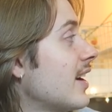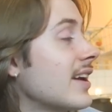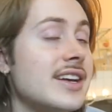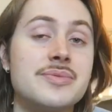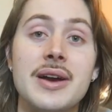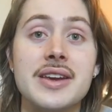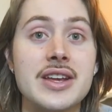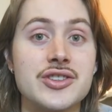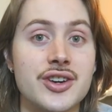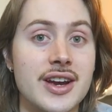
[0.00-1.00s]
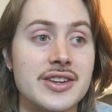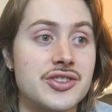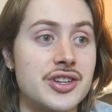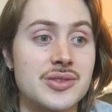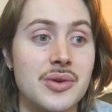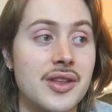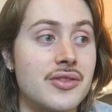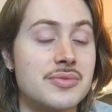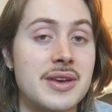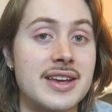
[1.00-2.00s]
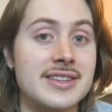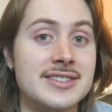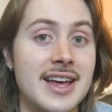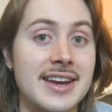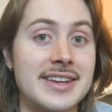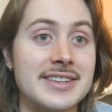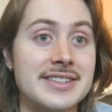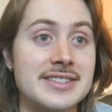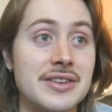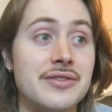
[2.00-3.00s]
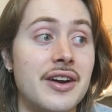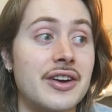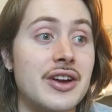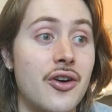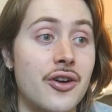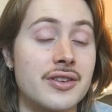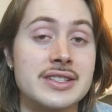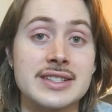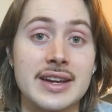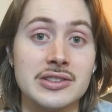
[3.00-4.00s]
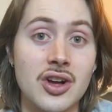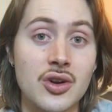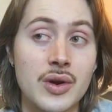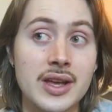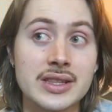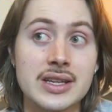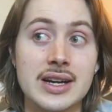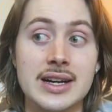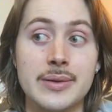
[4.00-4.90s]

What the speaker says: I guess by nature, is just one of those pigs that is very hard to get along with.